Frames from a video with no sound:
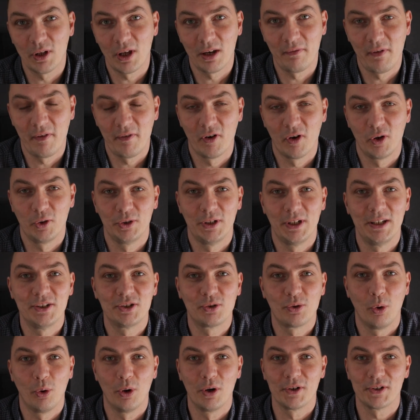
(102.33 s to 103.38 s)
to NVivo, this
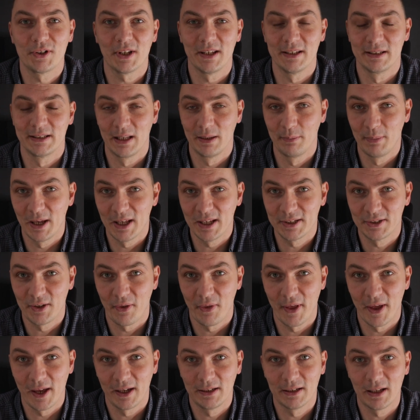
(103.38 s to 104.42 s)
course is the best
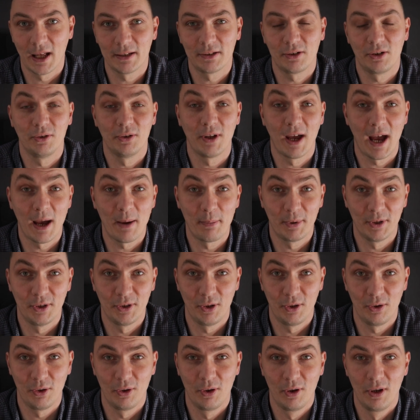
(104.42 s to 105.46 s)
thing that could happen
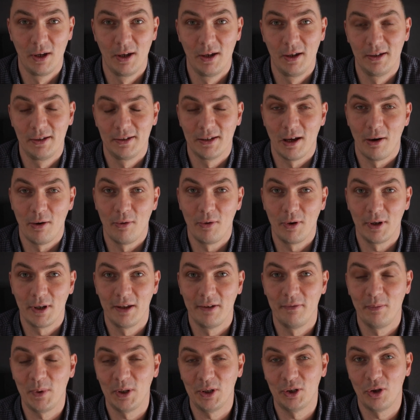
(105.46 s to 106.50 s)
to you. Now
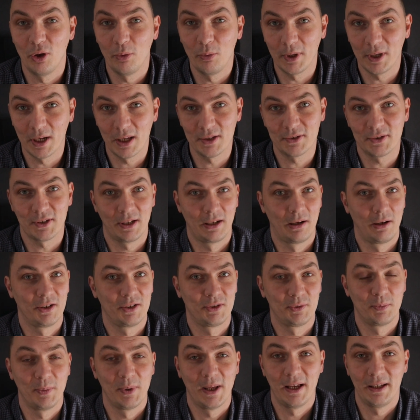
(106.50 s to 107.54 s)
give me two minutes and I'll
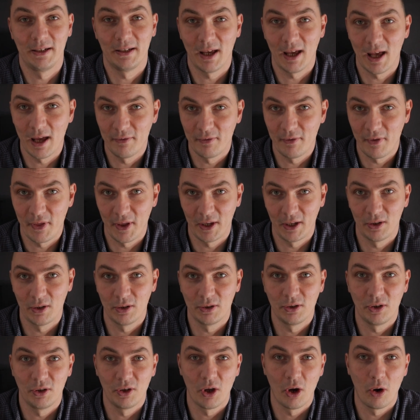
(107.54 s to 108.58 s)
explain everything you
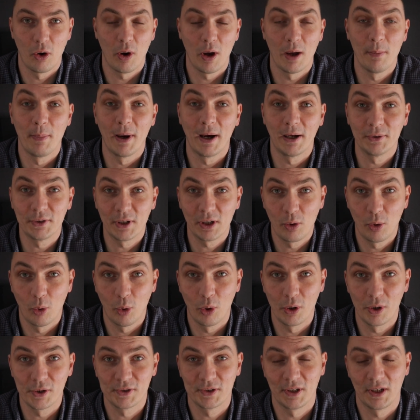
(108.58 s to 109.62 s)
need to know about the
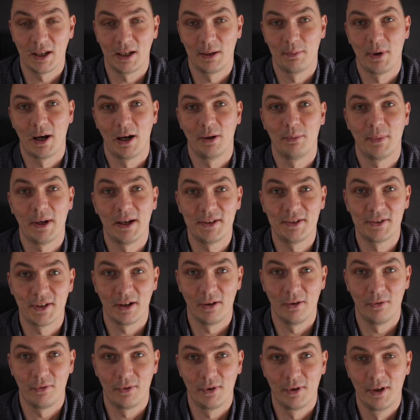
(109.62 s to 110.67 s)
course and about
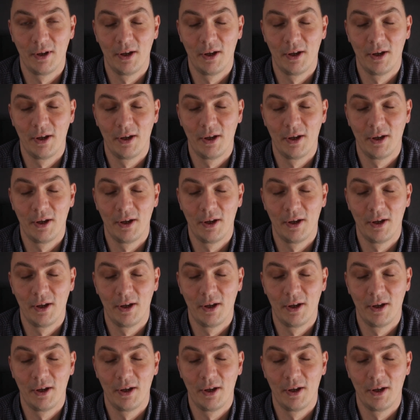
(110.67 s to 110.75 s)
myself.